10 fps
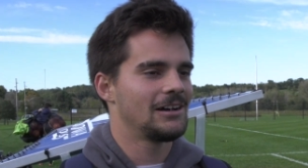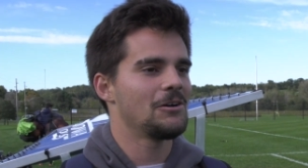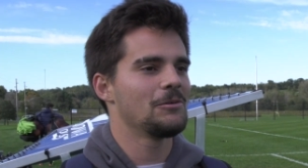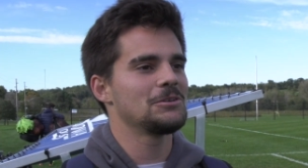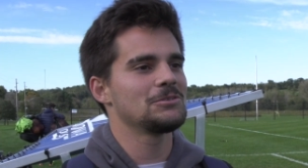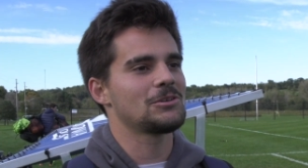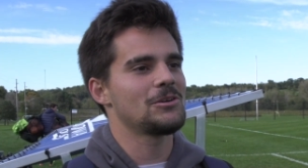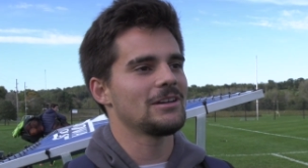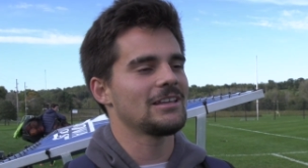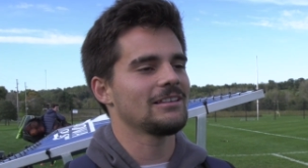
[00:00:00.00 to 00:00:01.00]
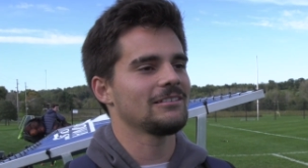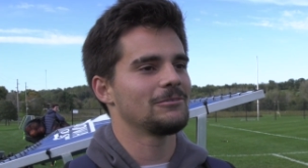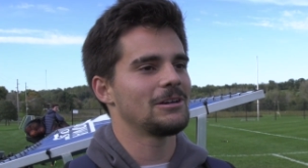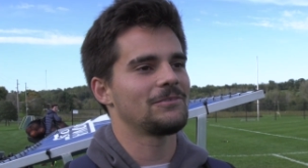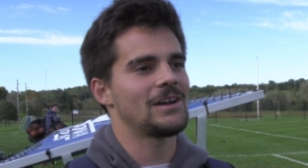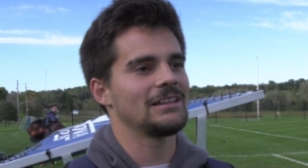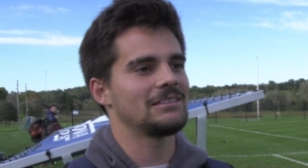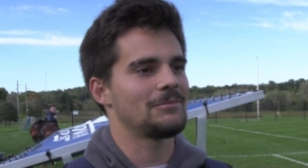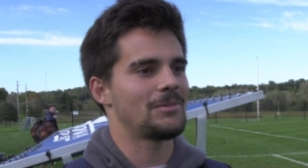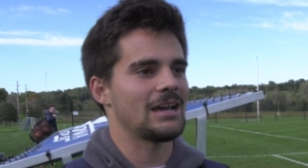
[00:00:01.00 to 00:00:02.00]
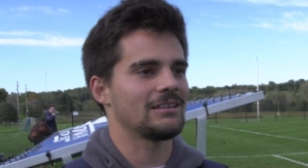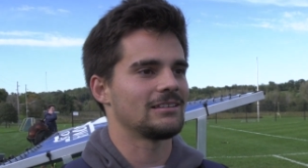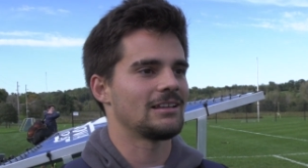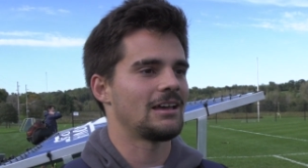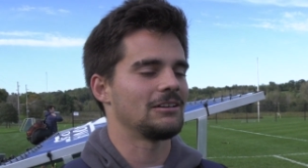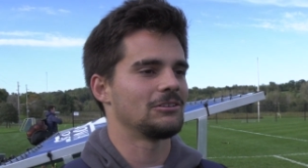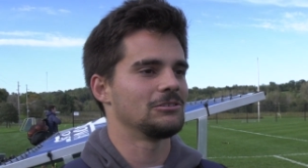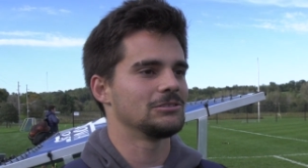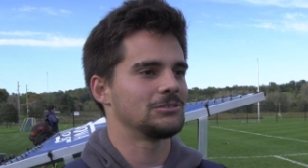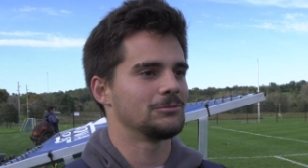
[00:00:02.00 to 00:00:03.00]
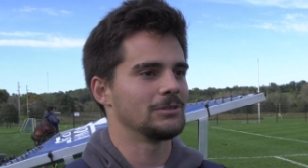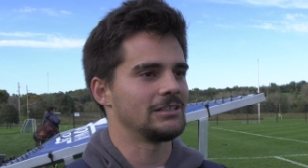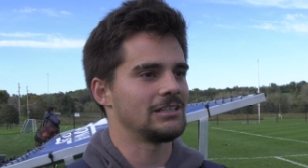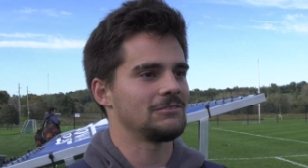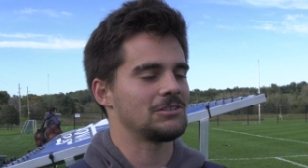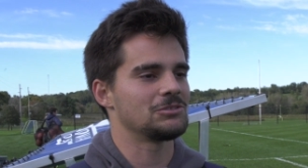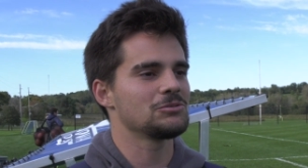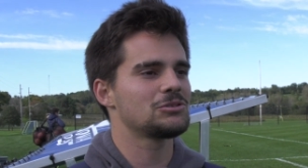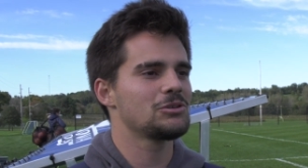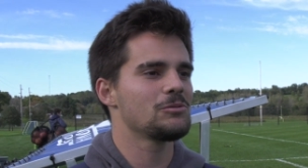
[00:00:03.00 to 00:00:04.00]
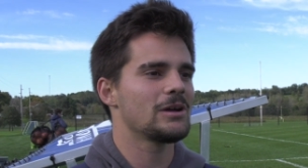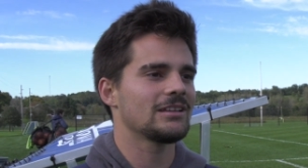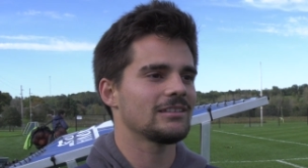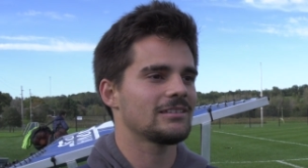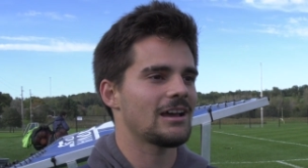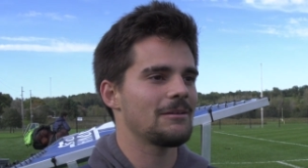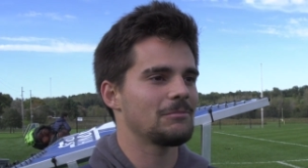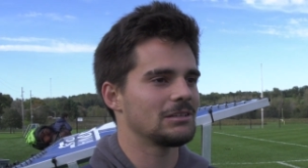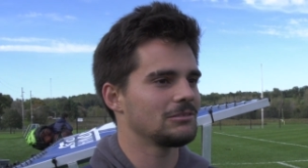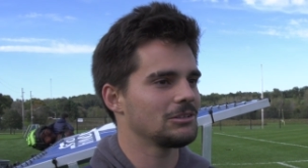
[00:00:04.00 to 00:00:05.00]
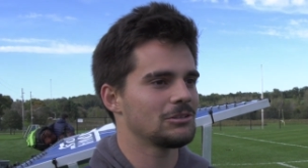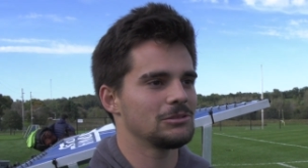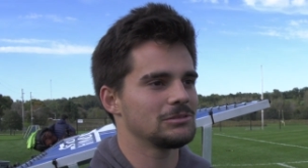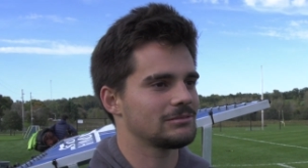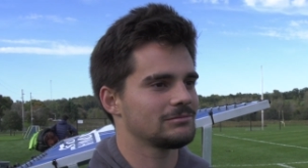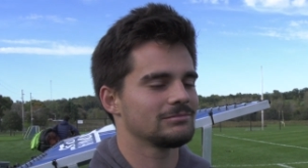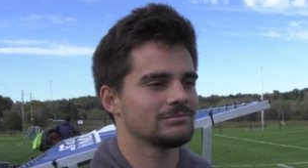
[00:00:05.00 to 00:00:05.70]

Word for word: Oh, when it was going in, when it finally hit the back of the net, you know, I was relieved because it was 2-1 at the time and, you know, it was